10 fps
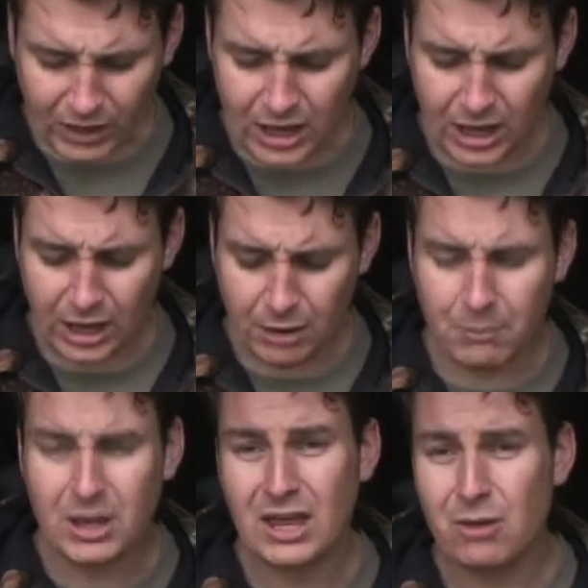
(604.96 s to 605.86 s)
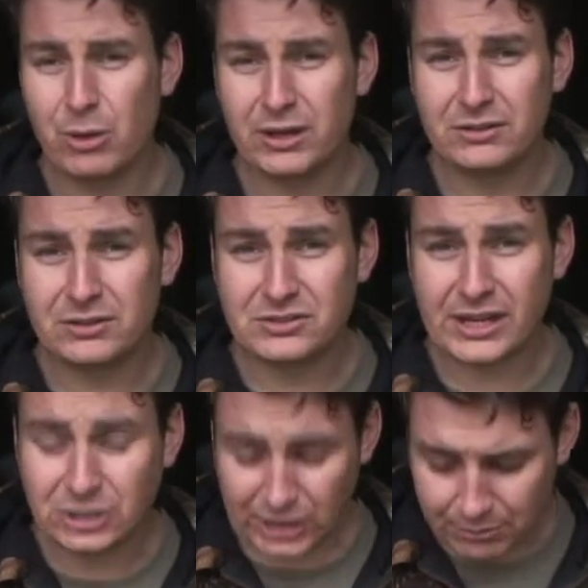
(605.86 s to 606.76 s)
Um, but
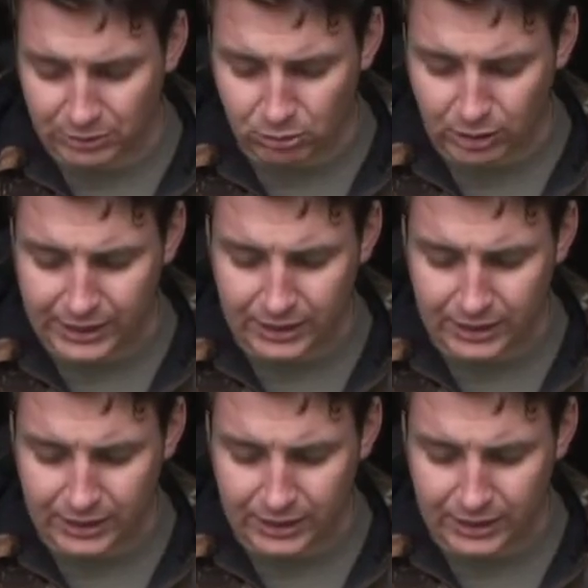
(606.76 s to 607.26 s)
tench can be quite,